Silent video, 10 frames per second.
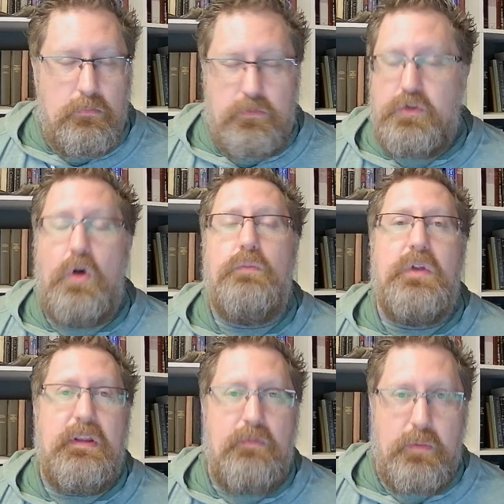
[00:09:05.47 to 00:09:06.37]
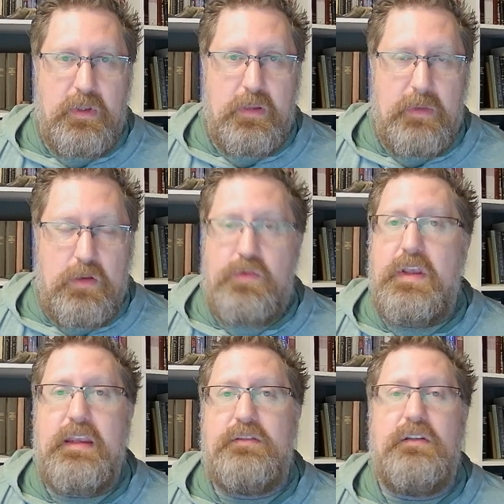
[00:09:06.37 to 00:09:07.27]
don't believe in polygamy, you
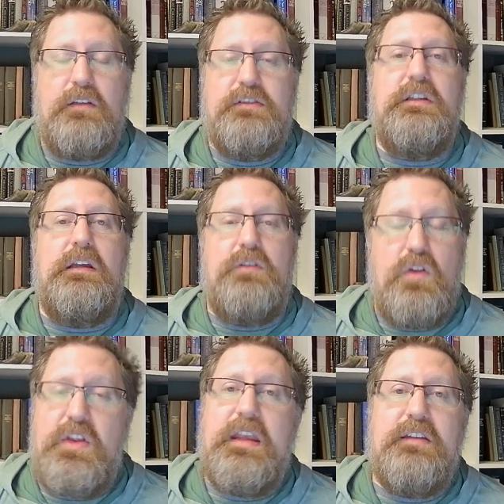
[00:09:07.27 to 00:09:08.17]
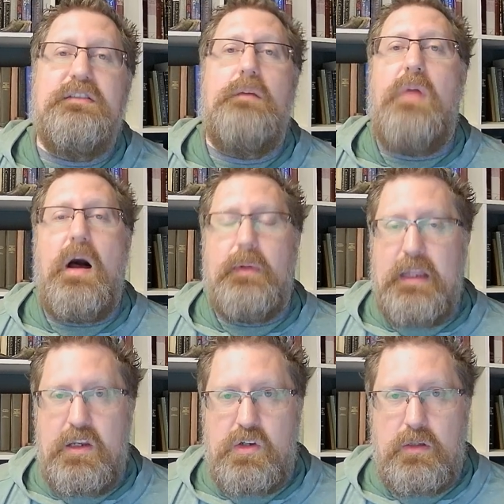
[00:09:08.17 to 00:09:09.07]
think it's a sin, you think it's an
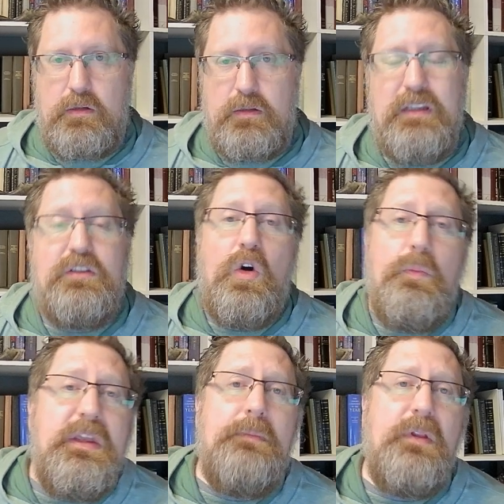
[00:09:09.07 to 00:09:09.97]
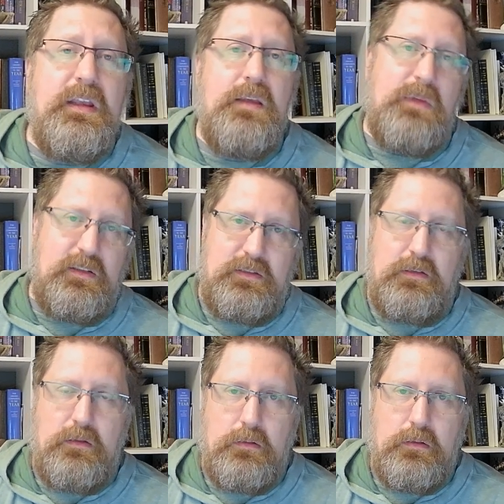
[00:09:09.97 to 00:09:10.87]
abomination, don't be a polygamist.
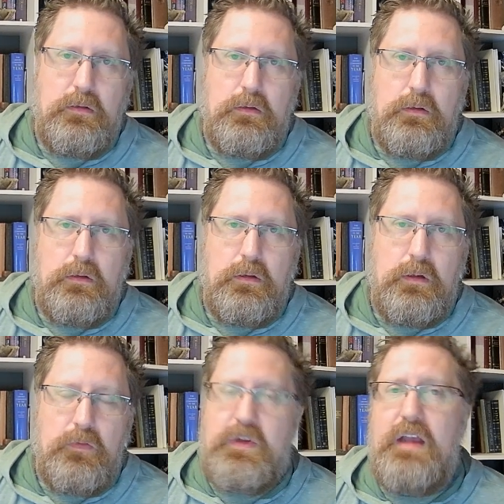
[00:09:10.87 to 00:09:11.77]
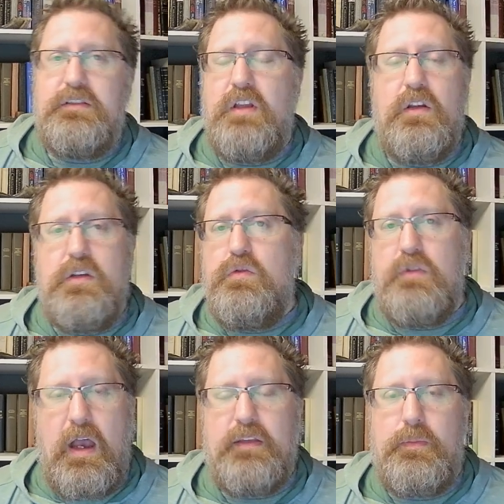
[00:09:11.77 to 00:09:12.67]
If God's telling you
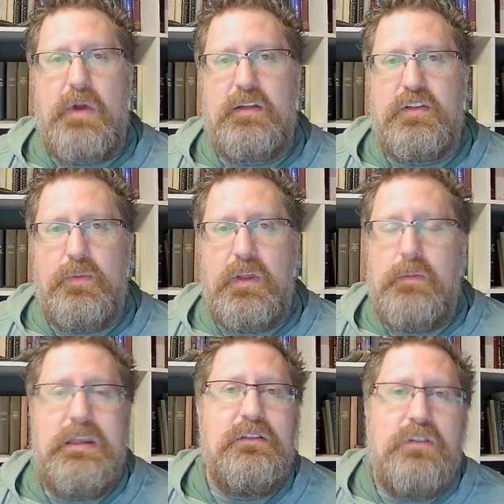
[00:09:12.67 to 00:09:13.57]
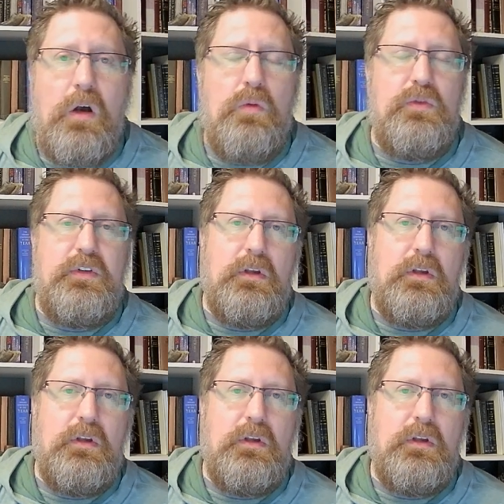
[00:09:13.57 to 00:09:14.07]
not to practice polygamy, don't.